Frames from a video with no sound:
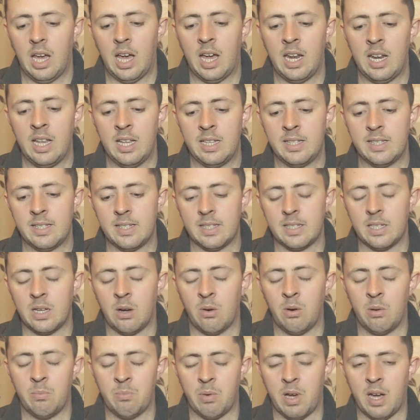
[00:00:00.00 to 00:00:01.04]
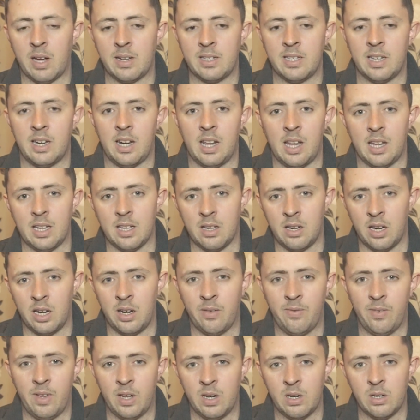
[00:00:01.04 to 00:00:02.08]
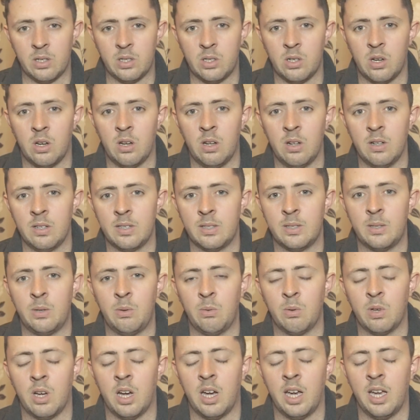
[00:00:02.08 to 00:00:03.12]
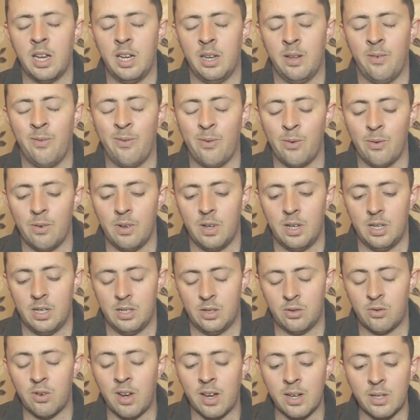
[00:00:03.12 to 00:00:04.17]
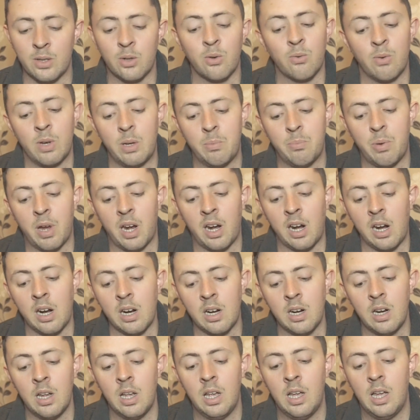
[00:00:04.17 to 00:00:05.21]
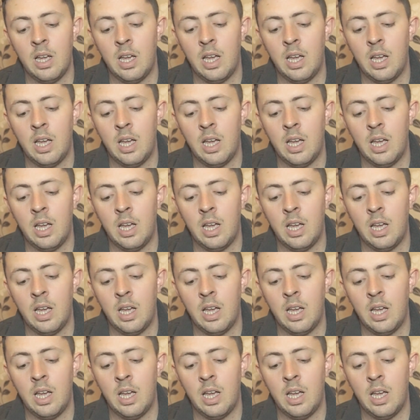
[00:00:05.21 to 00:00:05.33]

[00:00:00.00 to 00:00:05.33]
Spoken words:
and it's going back to that kind of inner child to kind of trying to repair